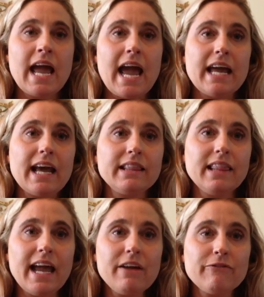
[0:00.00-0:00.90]
and I'd
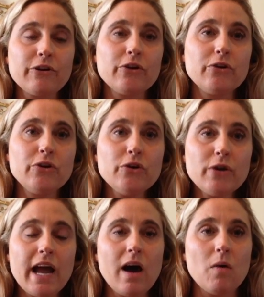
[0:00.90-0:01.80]
like for you
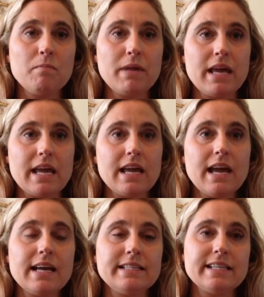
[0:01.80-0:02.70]
to help
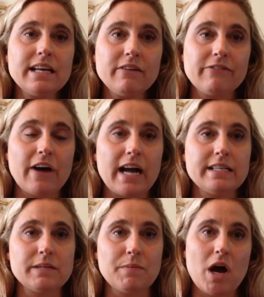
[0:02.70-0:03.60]
me identify
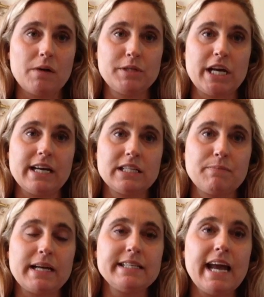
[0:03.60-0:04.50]
some objects
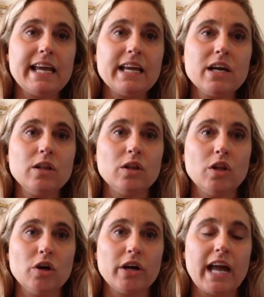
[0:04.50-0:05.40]
by taking a
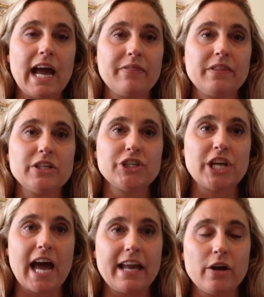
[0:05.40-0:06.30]
look at the
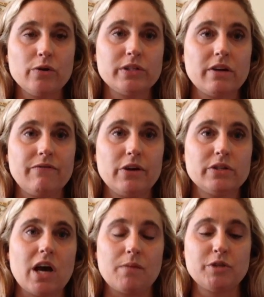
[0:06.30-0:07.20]
shadows of
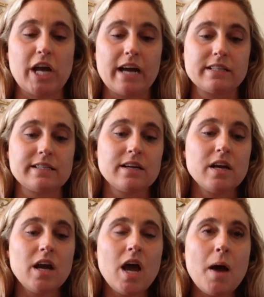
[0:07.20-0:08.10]
those objects.
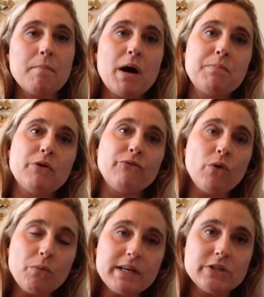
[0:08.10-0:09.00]
But
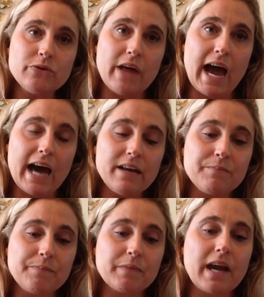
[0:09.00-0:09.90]
before we do that,
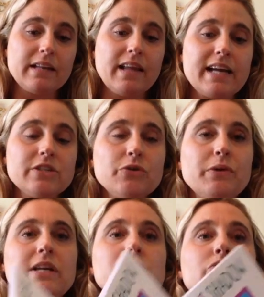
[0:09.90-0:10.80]
I'd like to
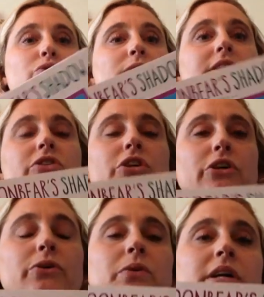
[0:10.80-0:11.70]
read a story to
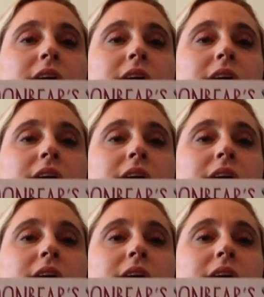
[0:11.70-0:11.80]
you,